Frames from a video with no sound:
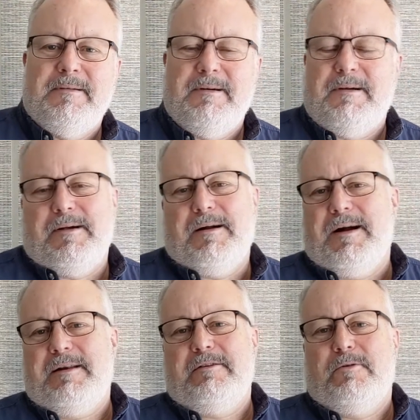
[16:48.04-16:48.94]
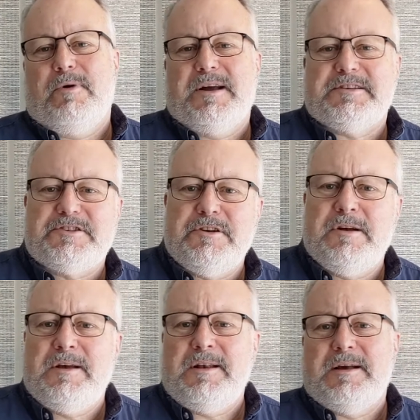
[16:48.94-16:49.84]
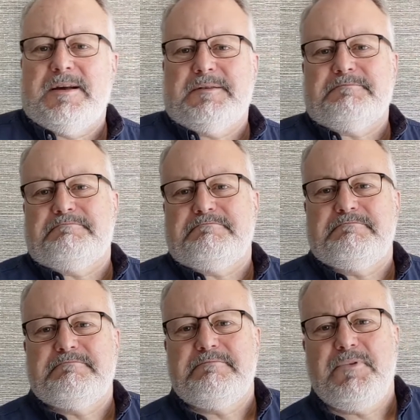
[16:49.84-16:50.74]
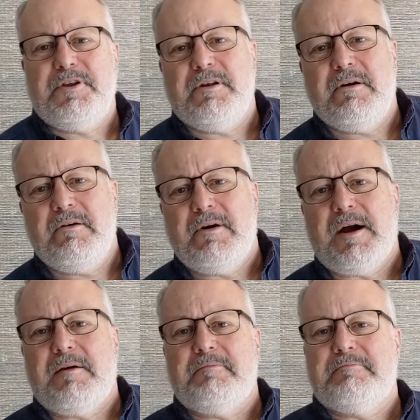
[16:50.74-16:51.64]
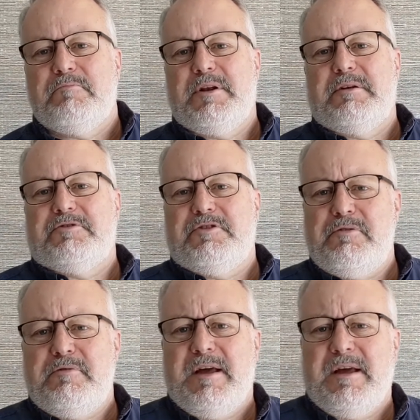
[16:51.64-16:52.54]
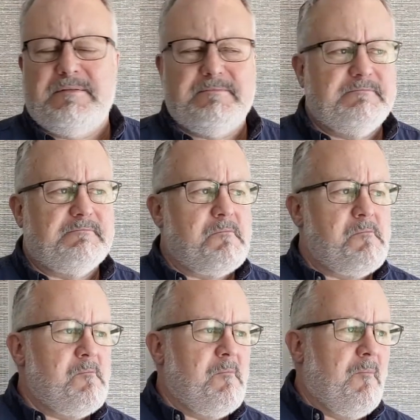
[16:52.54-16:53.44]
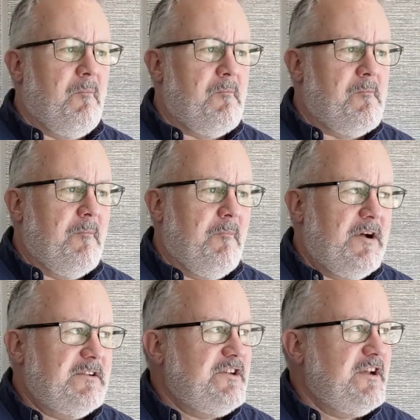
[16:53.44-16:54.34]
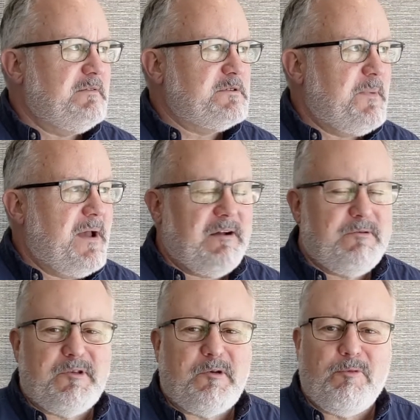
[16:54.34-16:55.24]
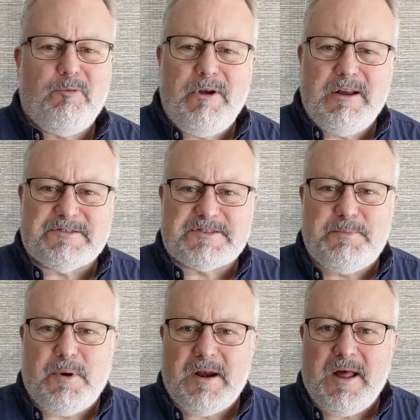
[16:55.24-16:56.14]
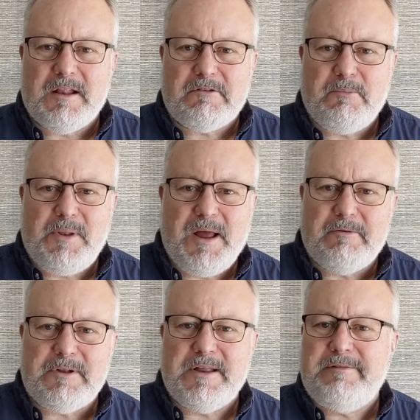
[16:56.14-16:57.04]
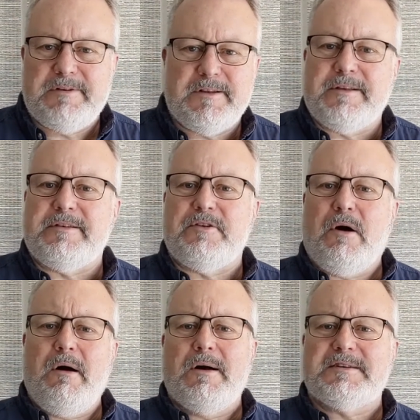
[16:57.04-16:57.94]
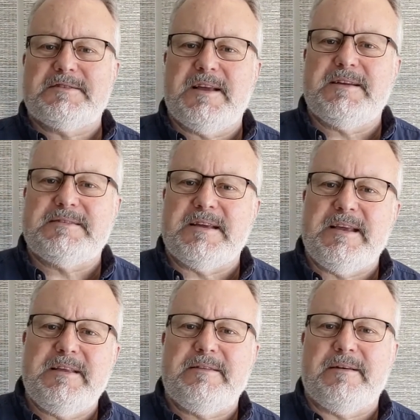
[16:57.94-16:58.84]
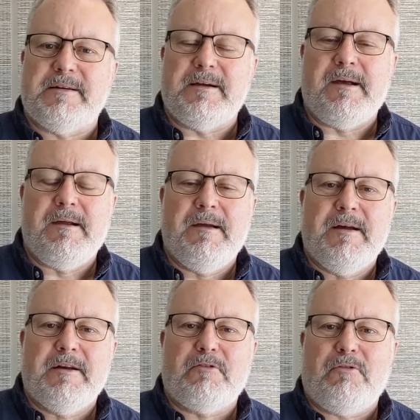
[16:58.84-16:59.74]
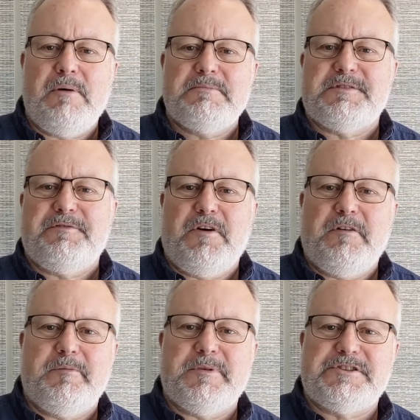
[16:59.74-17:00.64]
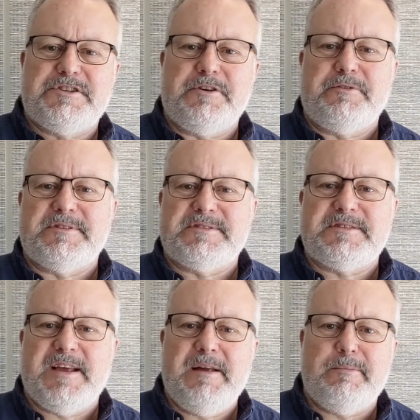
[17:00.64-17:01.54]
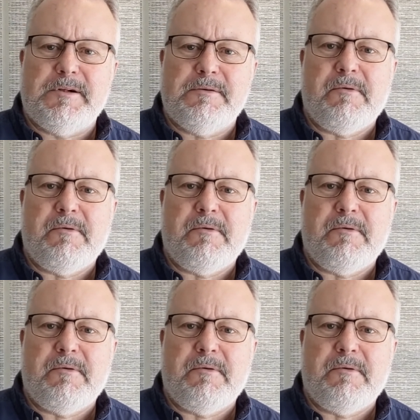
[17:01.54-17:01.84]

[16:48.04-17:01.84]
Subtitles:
I don't know why I should. We don't do that. And she comes back with a real smart aleck reply. Well, even the dogs get to eat the crumbs that fall from the children's table.